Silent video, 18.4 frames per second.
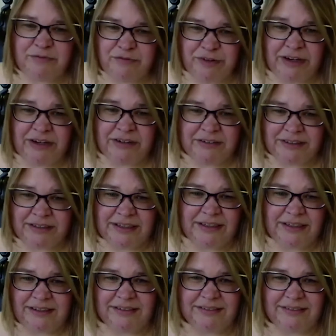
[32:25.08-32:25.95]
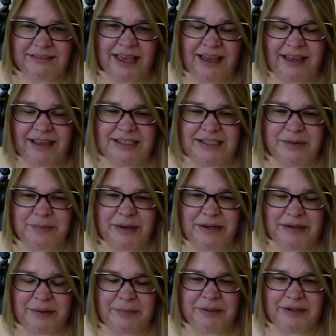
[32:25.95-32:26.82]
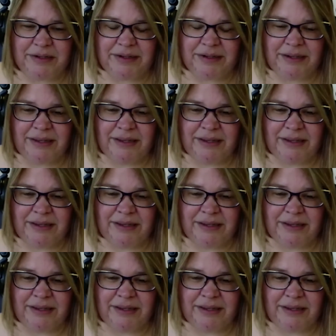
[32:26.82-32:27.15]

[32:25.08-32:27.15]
fairly, it's a big number.